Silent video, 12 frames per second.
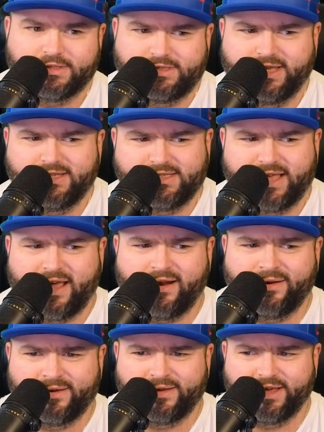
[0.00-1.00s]
Since
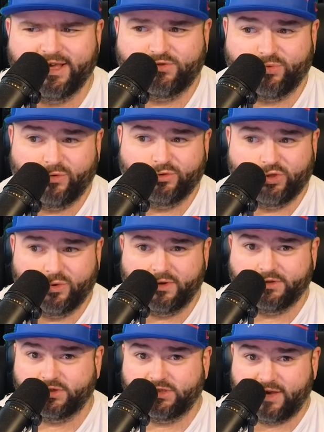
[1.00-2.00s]
then, he's thrown
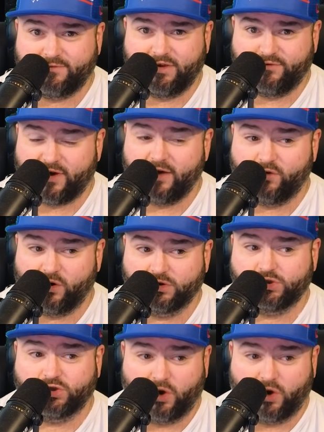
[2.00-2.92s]
275 yards